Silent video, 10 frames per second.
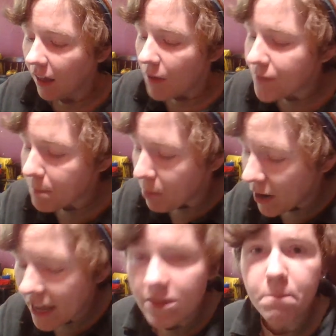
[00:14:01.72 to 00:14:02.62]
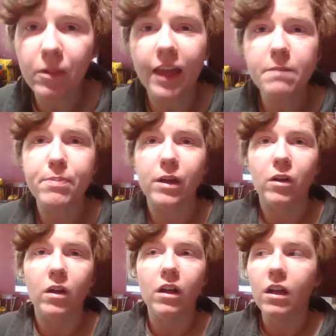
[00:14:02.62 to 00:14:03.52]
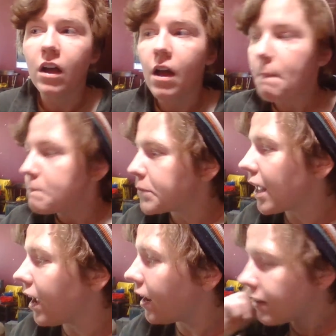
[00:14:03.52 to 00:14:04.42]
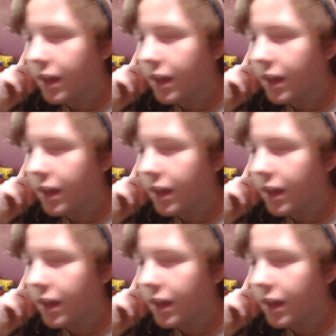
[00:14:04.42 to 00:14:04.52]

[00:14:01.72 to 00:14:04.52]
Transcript: put in the playbill. And